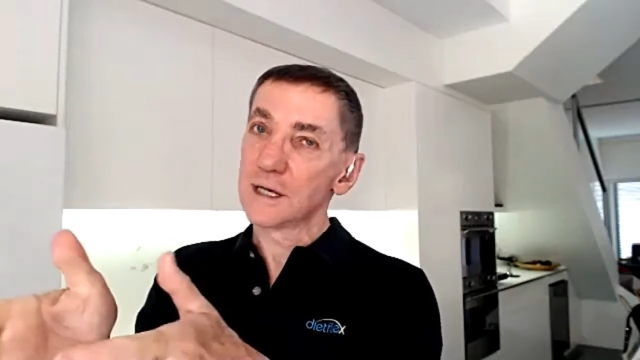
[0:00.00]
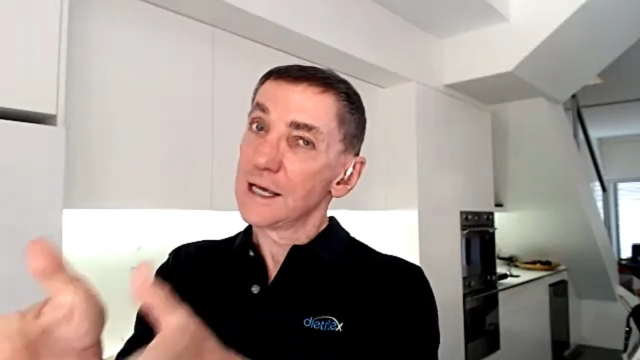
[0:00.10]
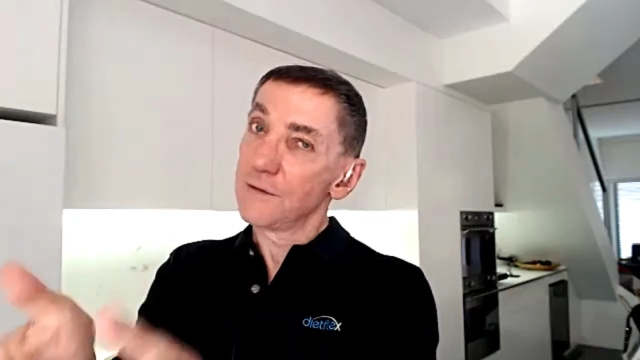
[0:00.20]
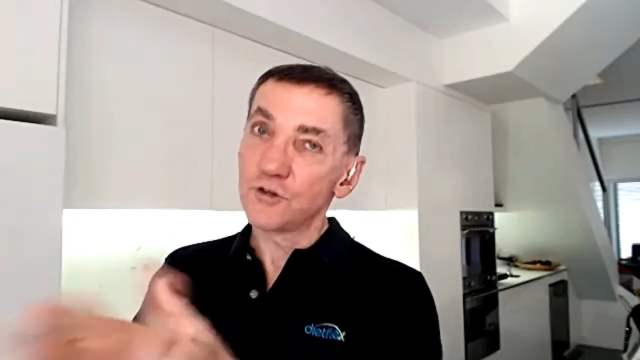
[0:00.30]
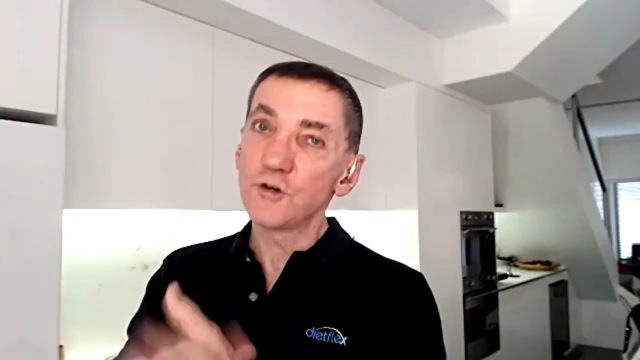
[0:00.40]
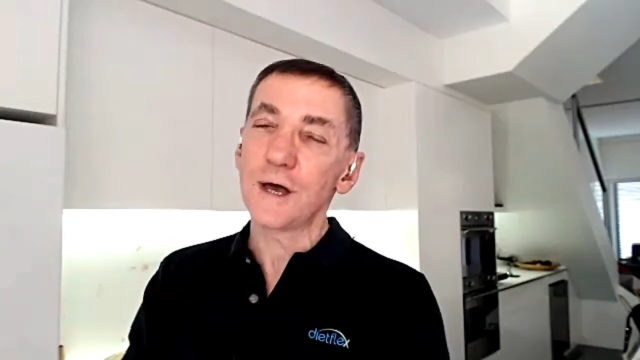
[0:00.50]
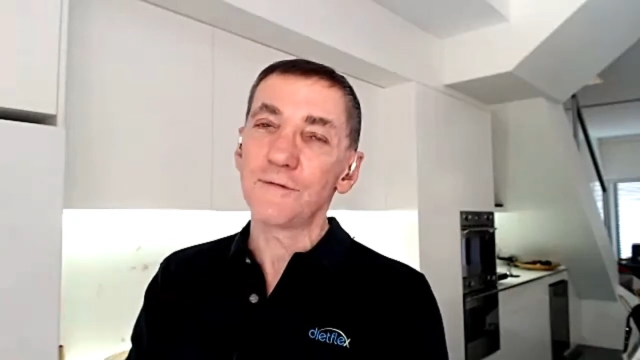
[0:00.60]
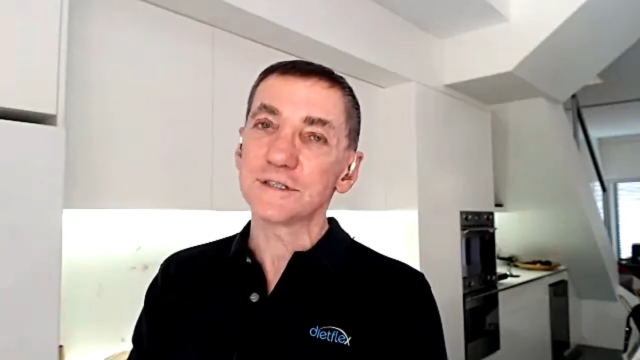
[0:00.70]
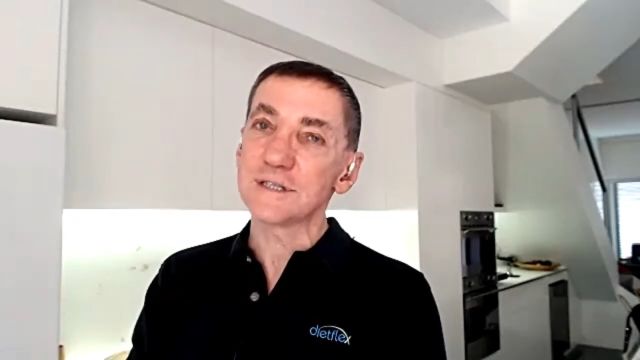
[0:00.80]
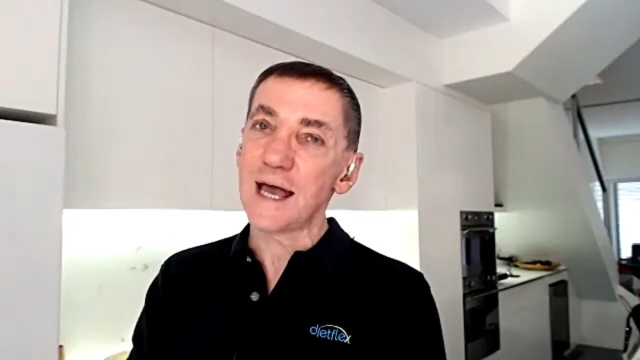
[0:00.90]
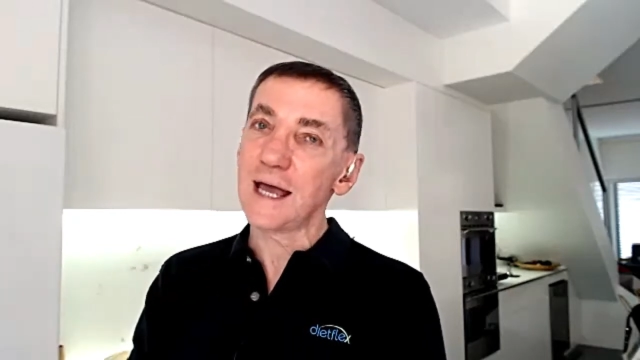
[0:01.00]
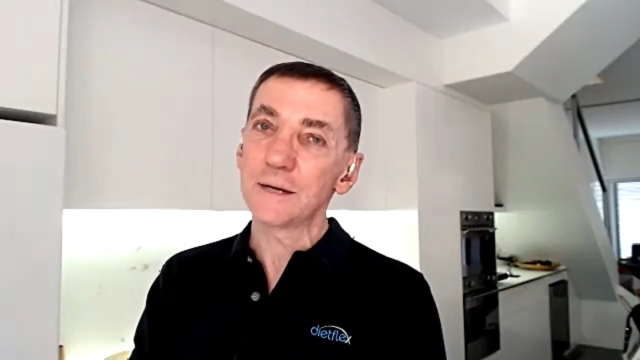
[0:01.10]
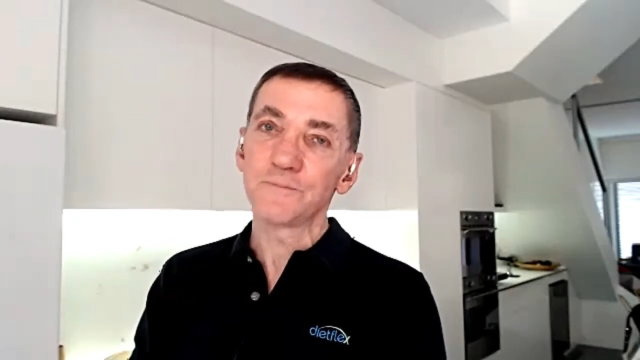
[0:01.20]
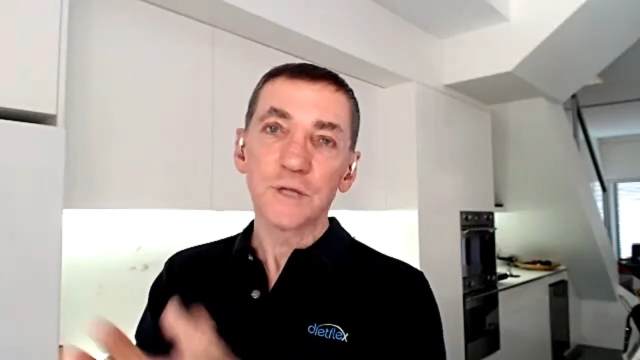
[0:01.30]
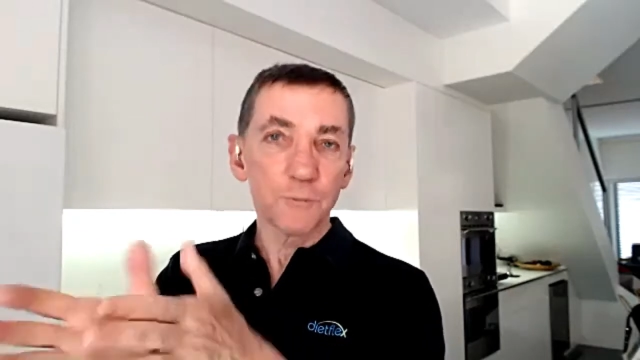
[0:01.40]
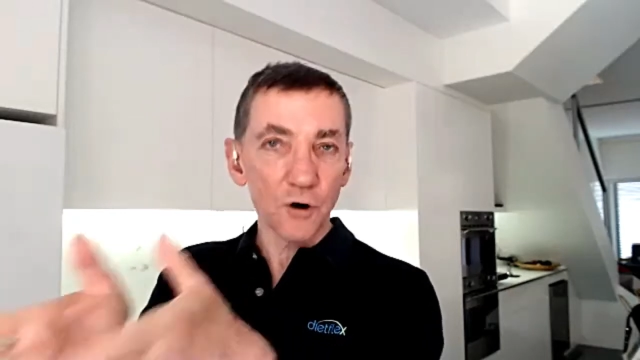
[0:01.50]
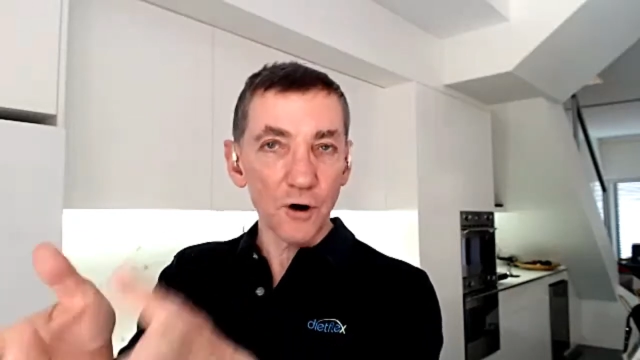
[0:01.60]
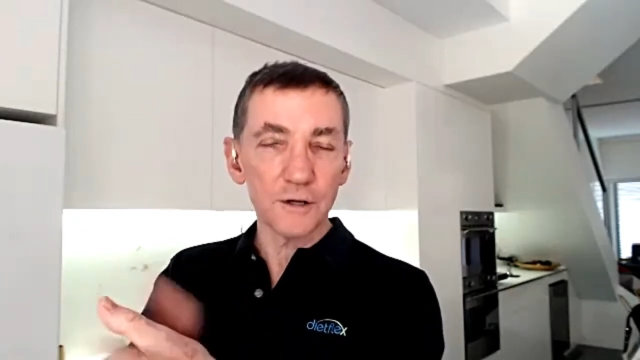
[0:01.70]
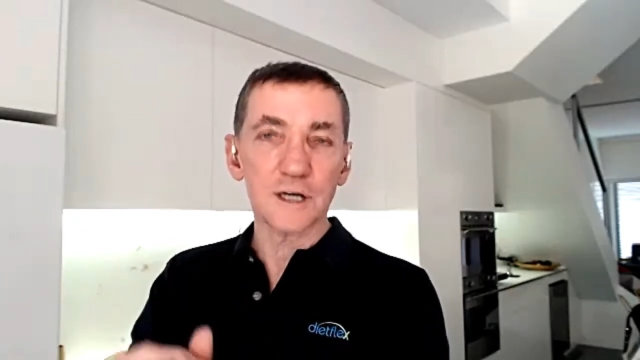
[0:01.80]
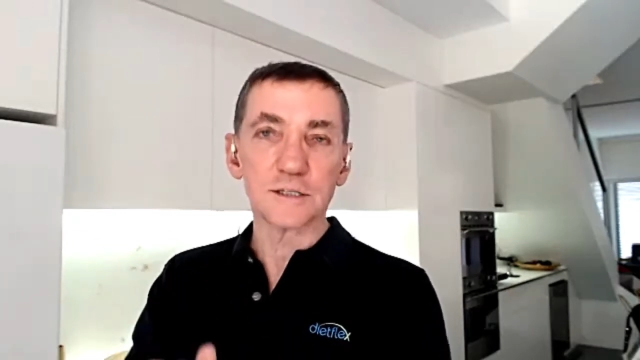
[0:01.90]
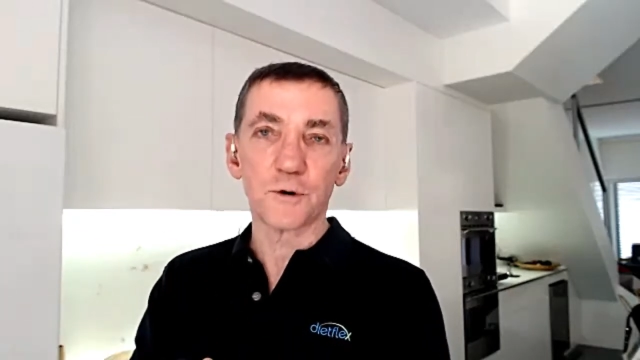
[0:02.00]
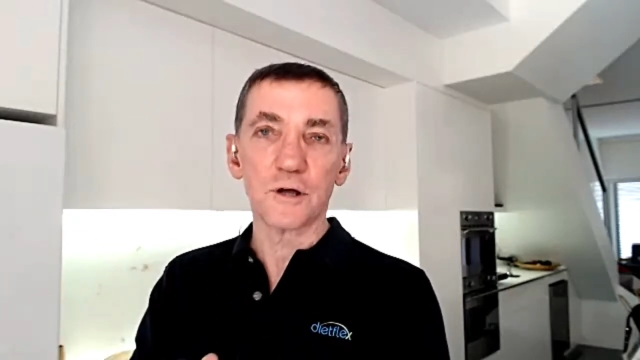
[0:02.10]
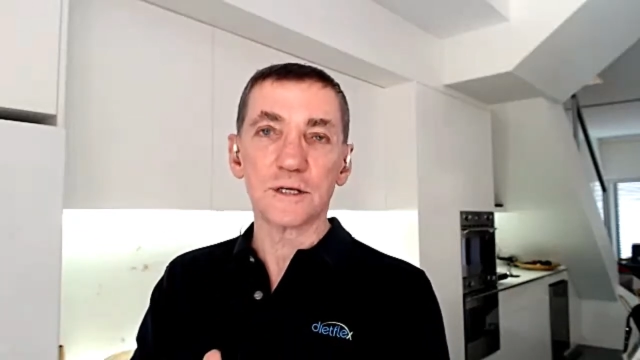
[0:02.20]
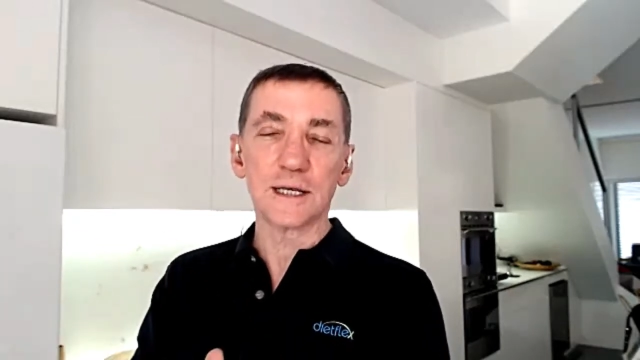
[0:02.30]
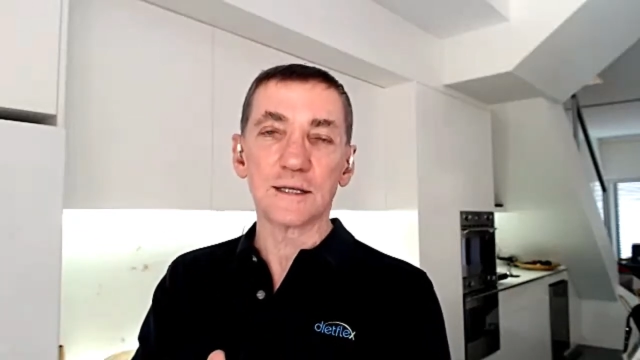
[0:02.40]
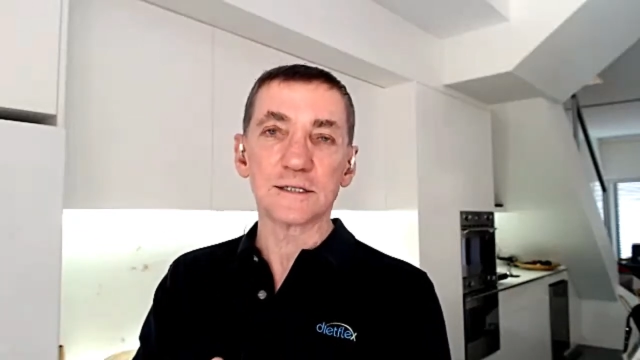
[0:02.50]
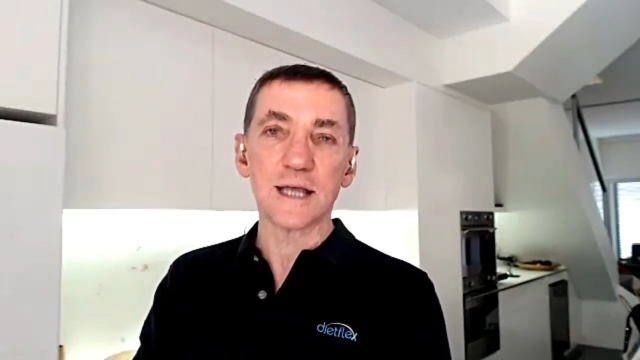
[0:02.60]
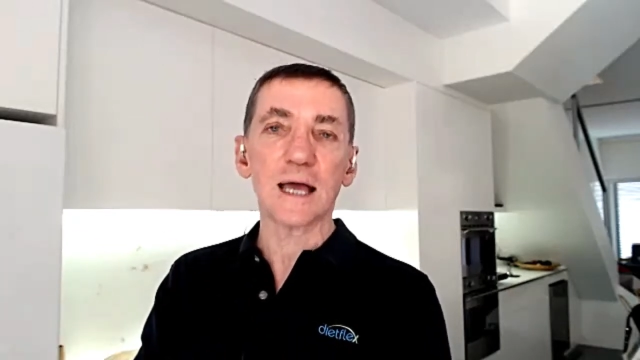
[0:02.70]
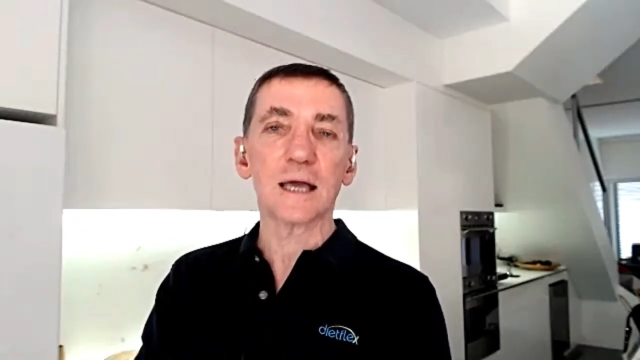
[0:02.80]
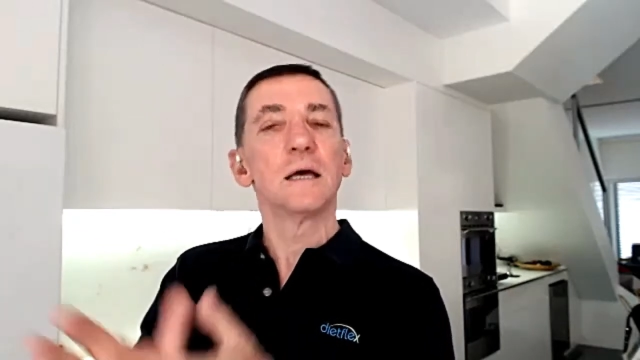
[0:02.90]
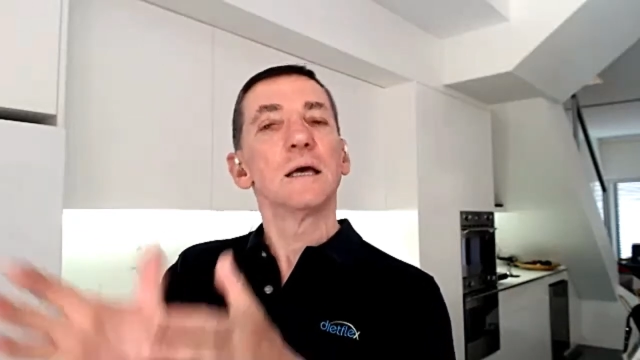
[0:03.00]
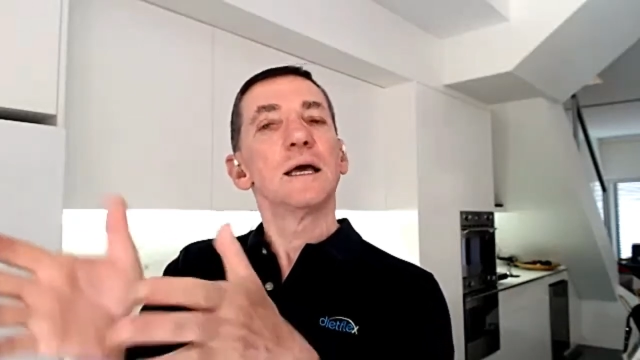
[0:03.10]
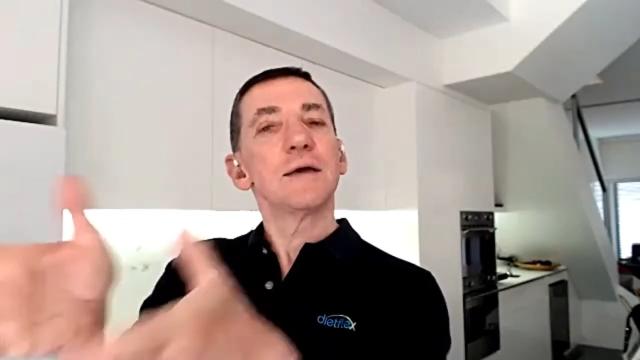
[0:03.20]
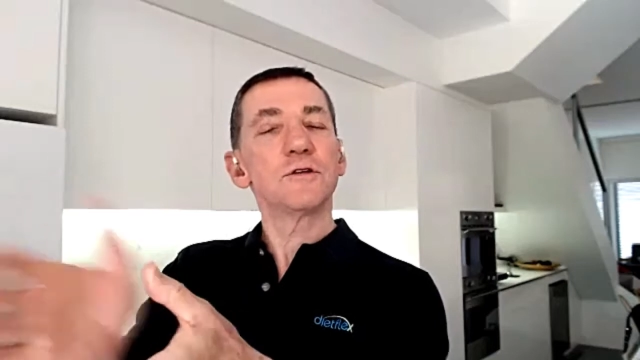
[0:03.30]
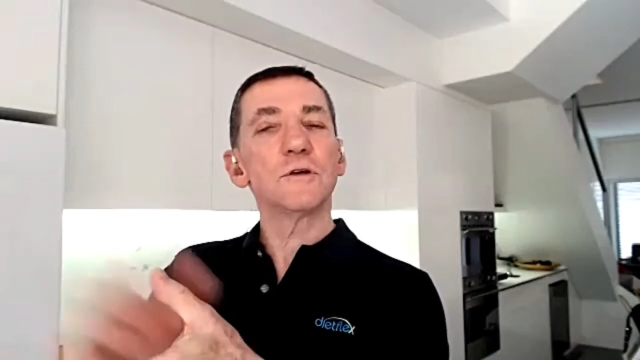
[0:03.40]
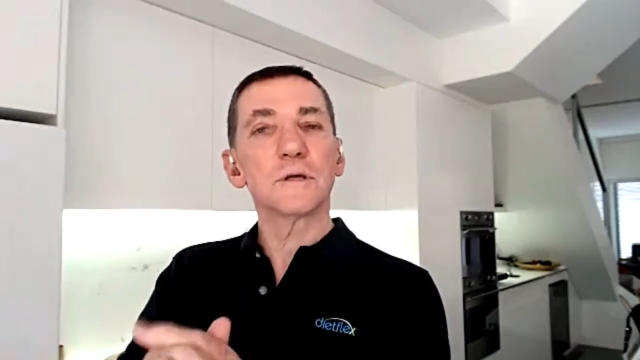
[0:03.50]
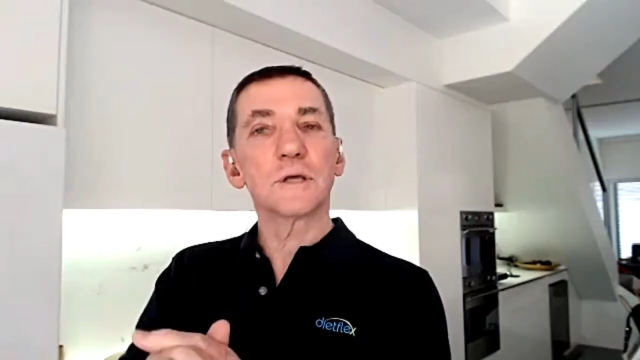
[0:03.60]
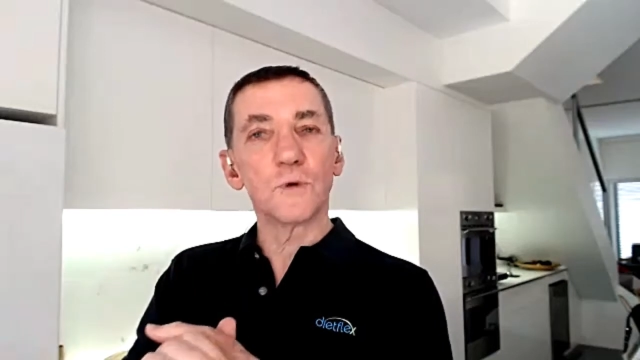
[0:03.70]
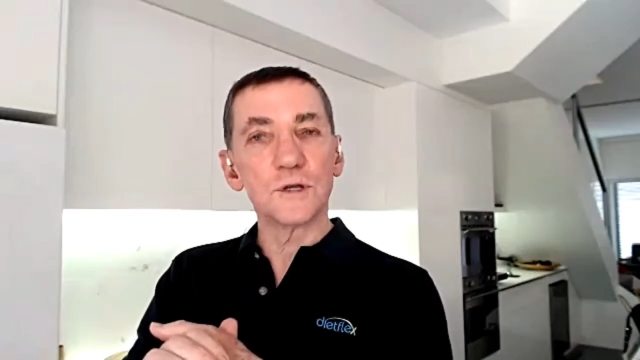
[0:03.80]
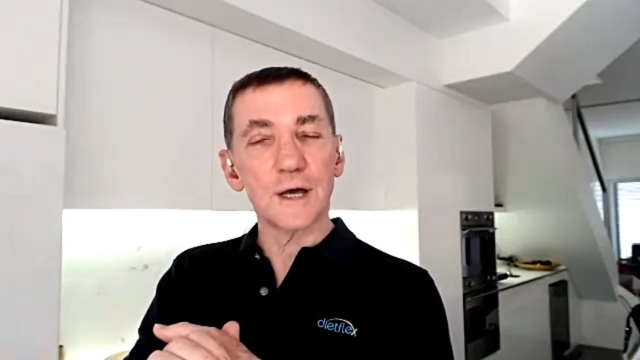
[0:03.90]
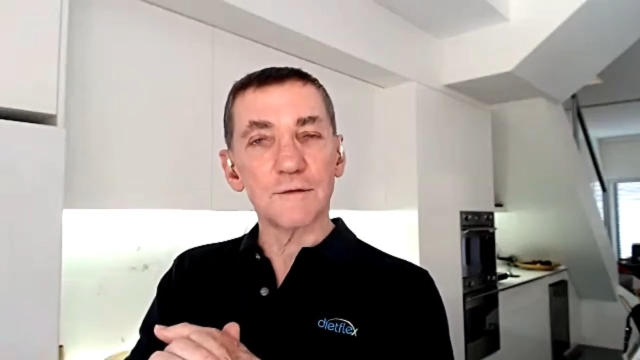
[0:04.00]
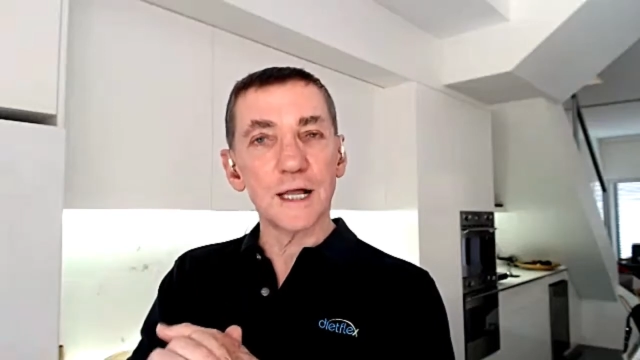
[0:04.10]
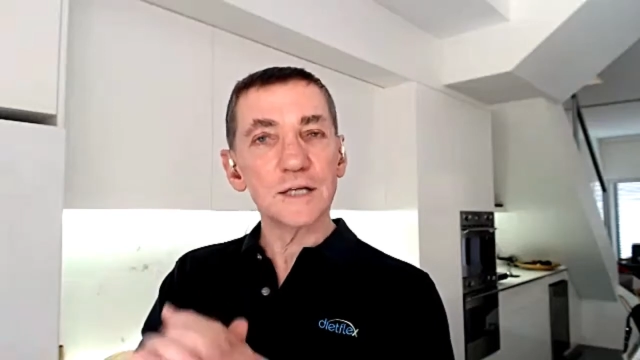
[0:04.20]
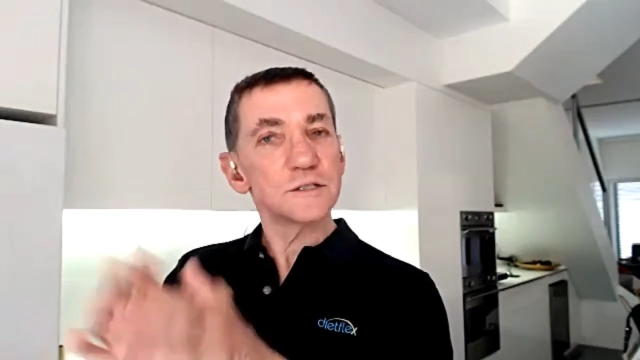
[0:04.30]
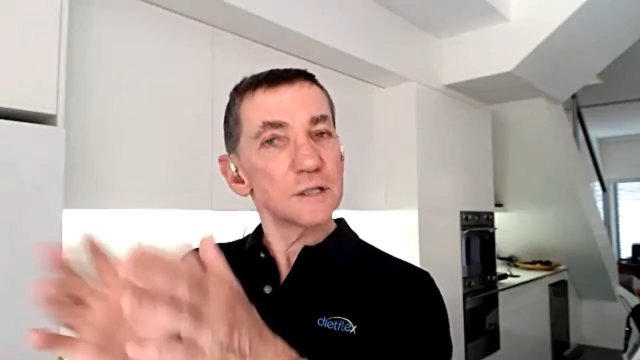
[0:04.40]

If you do have a snack, prioritize protein in the snack. If you do, when you have lunch,